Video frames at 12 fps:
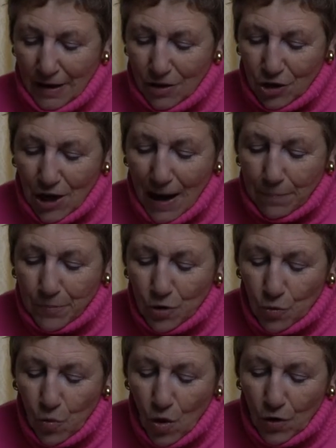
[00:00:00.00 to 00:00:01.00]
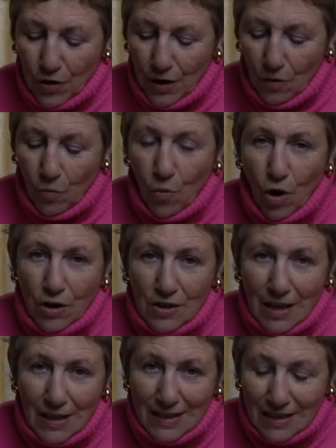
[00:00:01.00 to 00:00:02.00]
Chapter 1 works
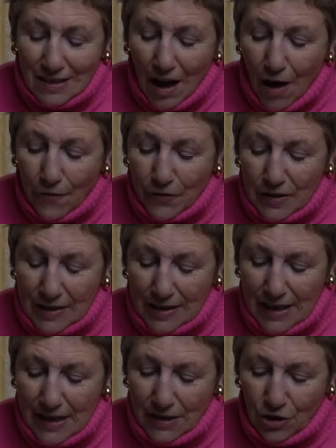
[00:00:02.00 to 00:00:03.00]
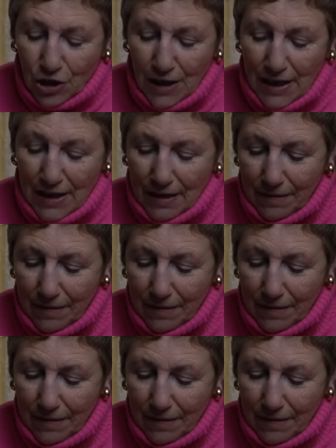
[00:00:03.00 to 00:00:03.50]
on soft C and G.